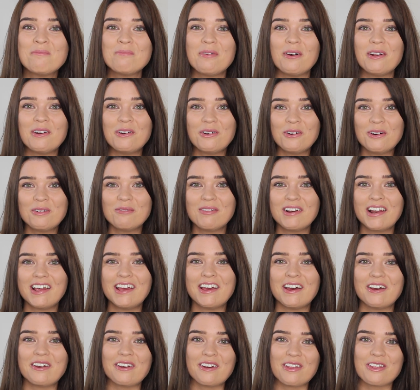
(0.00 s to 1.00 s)
But
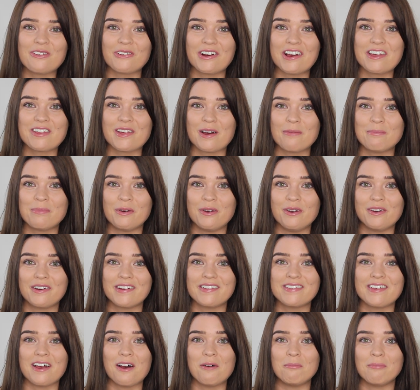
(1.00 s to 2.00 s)
normally a good dry shampoo
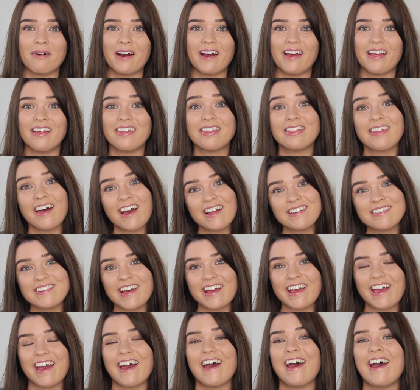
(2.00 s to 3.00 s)
can turn my third
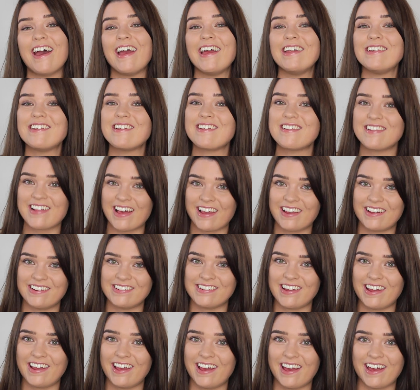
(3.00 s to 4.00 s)
day hair into second
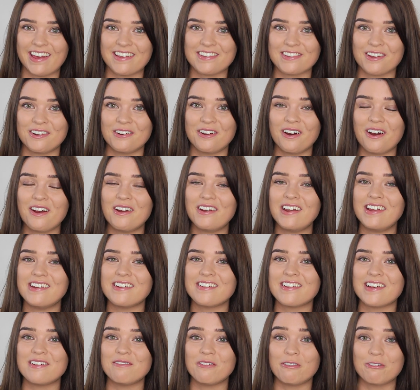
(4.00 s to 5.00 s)
day hair. So not only
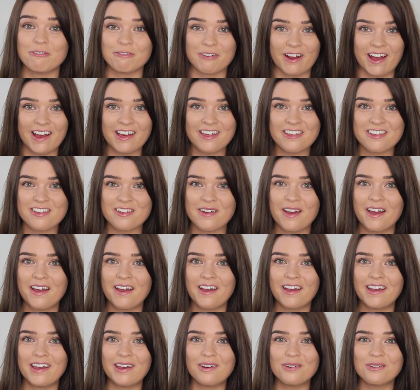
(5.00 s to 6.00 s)
does it refresh,
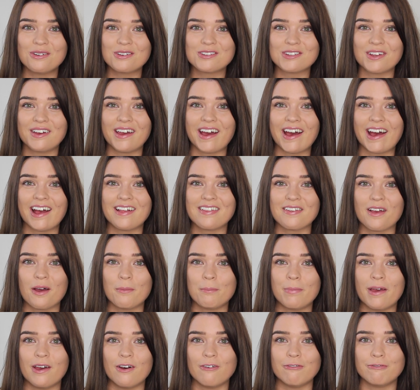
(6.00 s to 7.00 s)
it also adds a
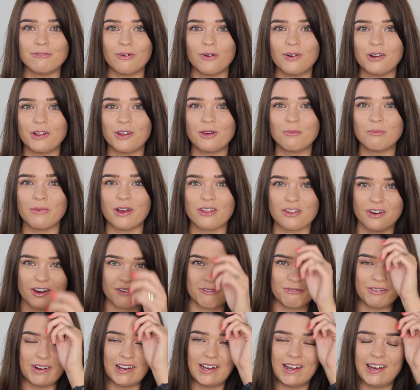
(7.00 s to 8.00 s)
bit of volume, which I
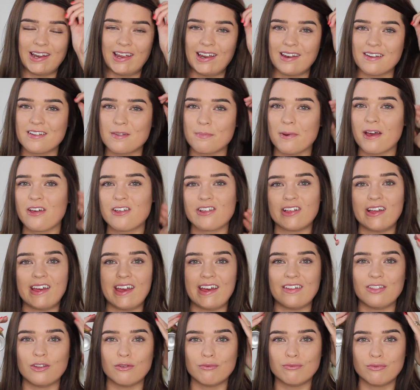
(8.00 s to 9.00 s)
really need, especially
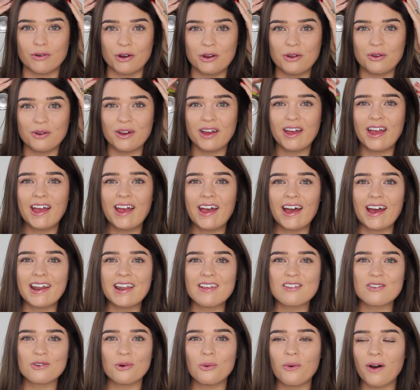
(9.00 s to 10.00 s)
in the root. And
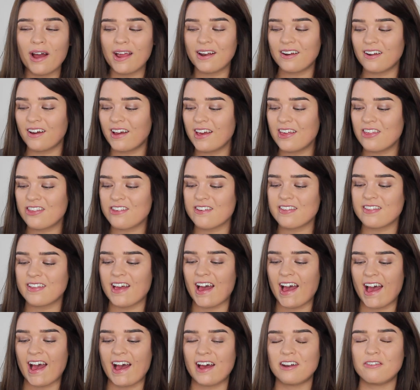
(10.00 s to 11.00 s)
it's quite nice just
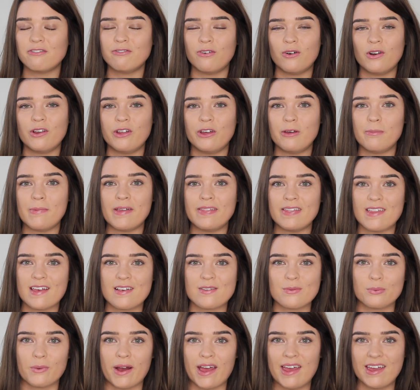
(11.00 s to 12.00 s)
to add volume in
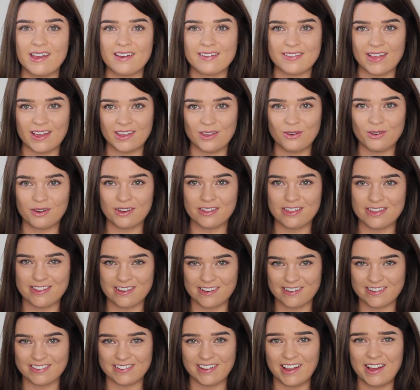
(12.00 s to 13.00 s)
this way, because then you can
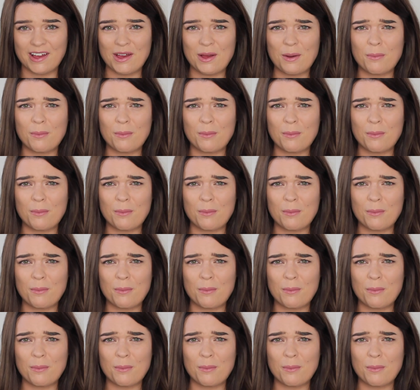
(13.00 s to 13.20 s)
just